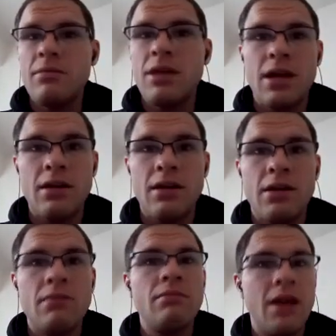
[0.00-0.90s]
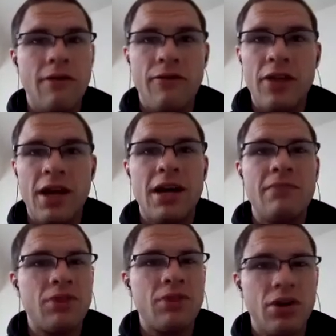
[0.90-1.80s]
Then left that,
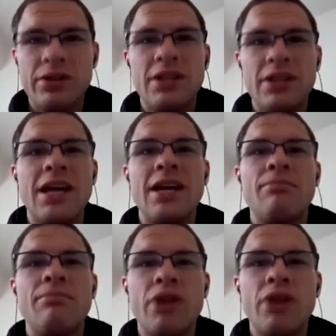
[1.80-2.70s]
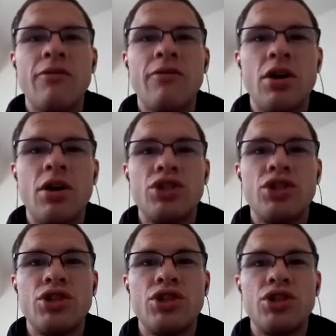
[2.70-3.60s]
currently taking a break from
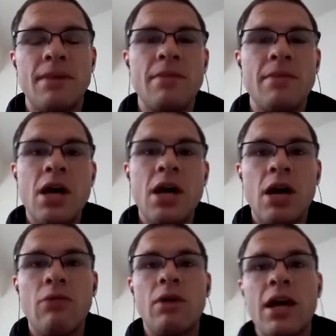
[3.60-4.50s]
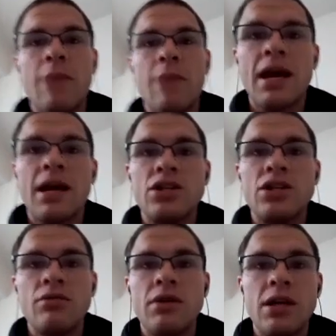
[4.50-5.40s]
coaching, but I want to get back
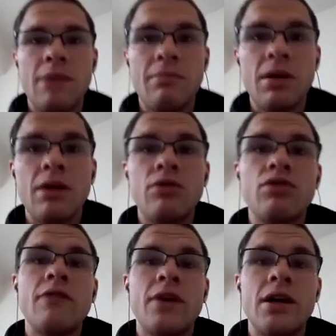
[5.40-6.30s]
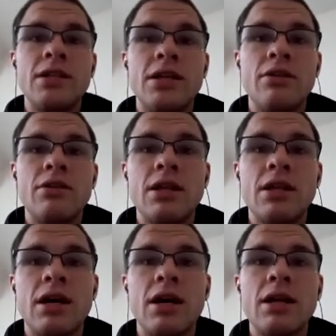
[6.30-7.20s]
into it. I'm going to try to volunteer at
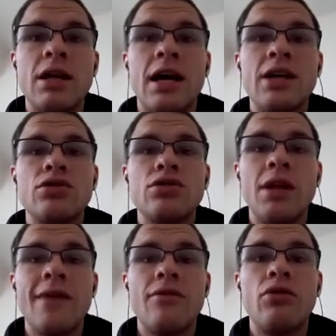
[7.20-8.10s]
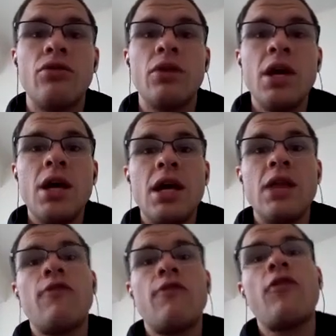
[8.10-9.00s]
the high school level in the
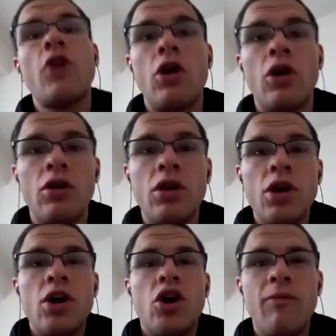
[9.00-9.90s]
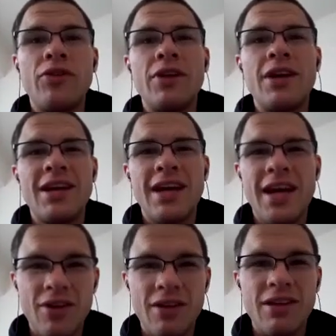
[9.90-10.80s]
fall. Hopefully
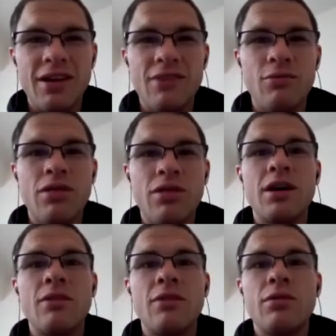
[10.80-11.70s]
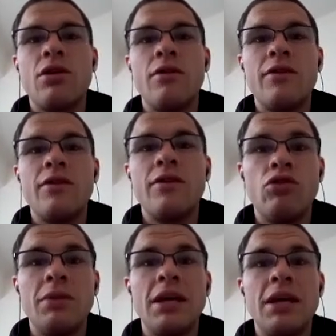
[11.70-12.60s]
everything with the
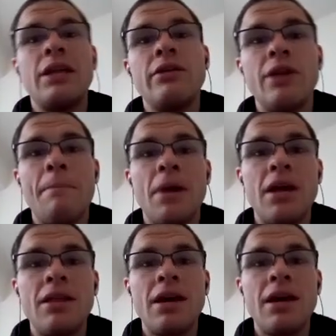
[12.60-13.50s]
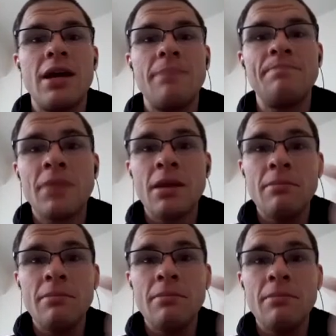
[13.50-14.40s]
COVID-19 will be cleared up by then.
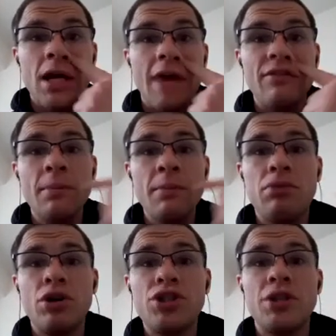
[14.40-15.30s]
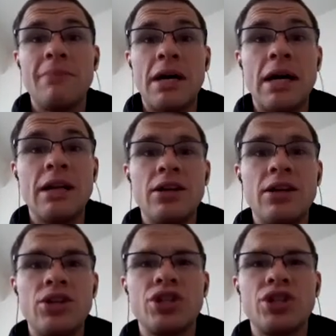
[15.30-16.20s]
But I've just been pushing
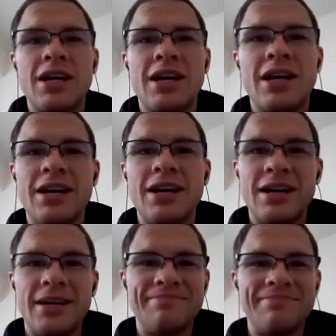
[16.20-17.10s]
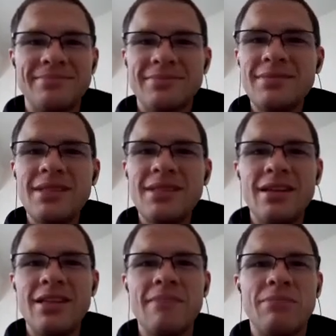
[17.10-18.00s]
mileage a lot,
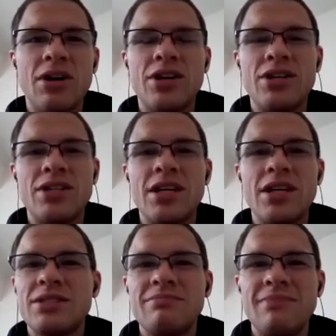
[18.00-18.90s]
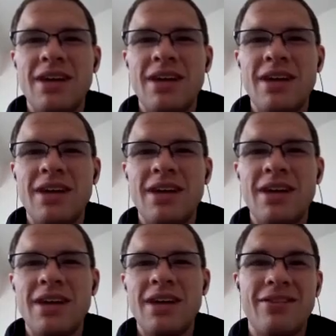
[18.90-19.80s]
thinking part because I just have a lot of
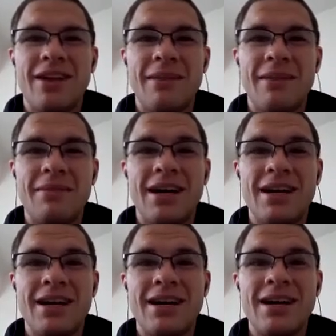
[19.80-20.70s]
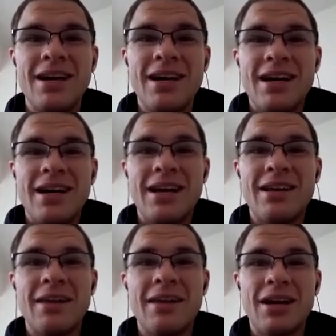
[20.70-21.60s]
time now that I'm not
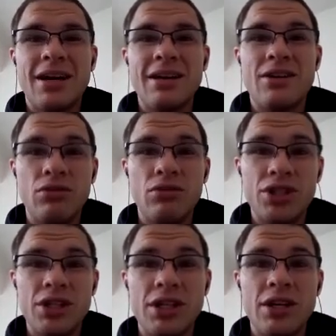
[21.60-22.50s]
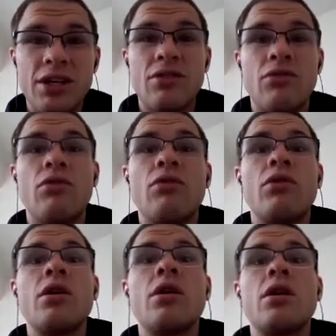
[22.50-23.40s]
coaching
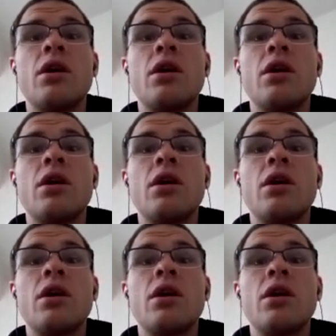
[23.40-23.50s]
or